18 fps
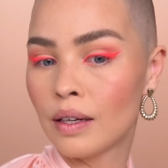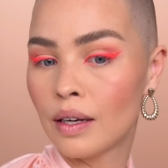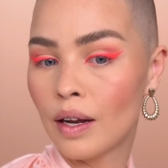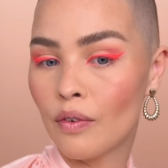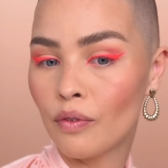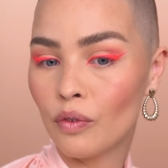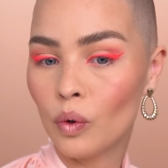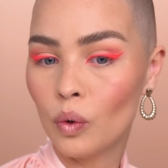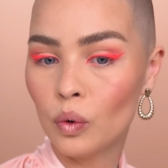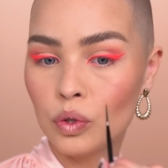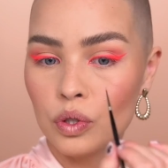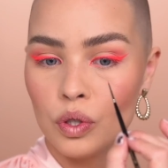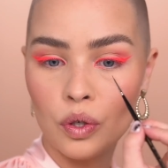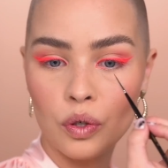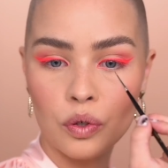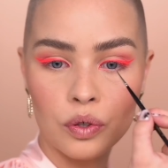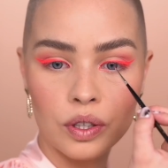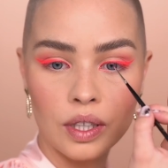I've
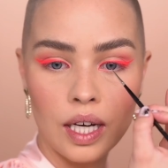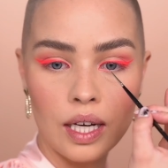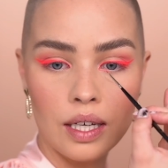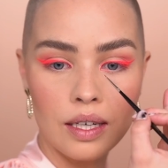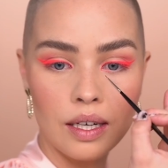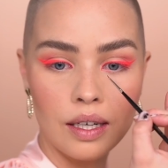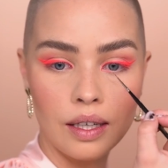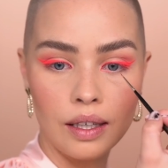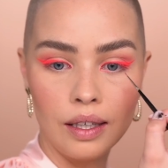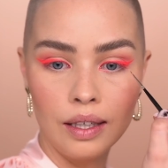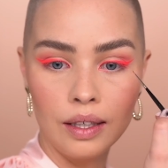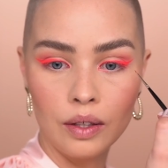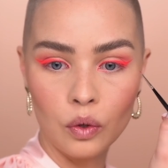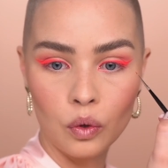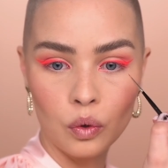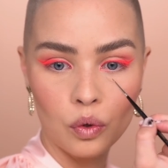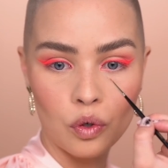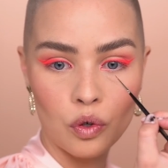also created a
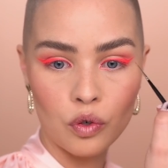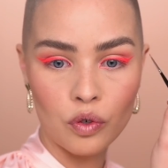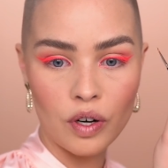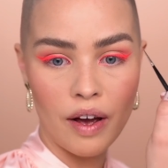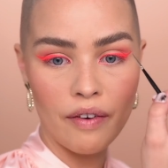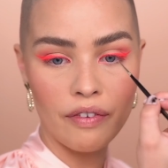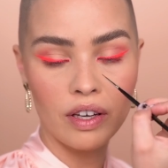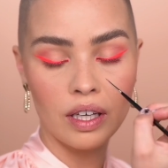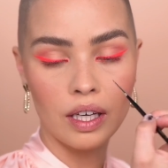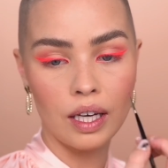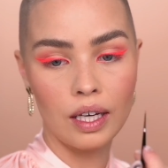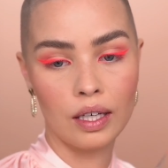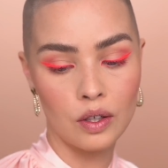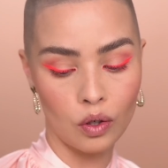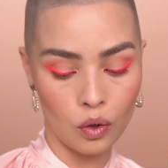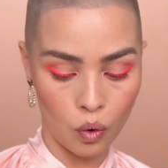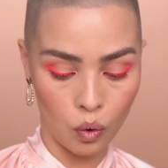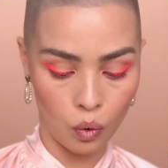little graphic
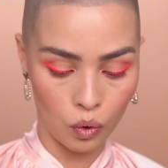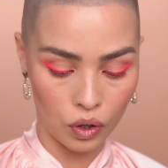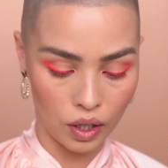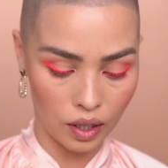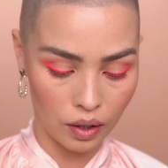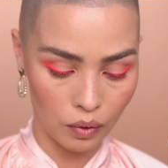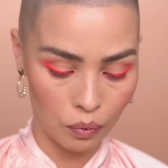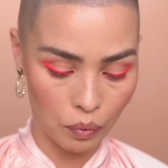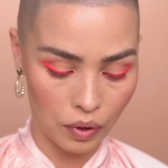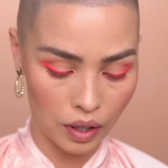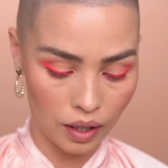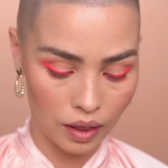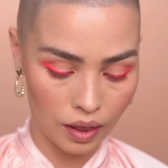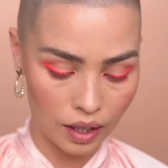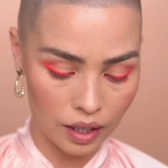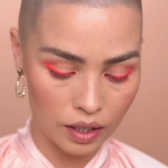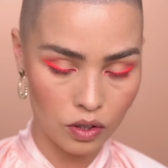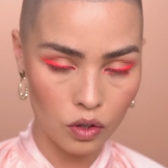inner corner with
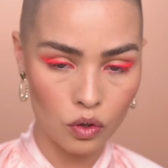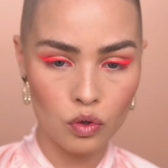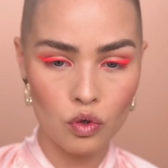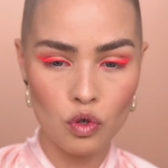this